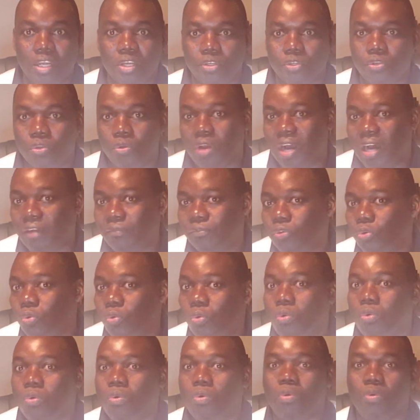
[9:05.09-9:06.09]
You have to
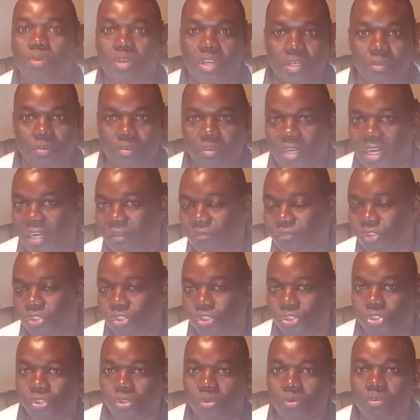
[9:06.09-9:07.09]
own it. You have to
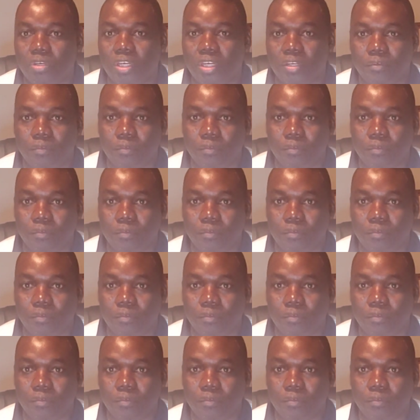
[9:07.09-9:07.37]
show that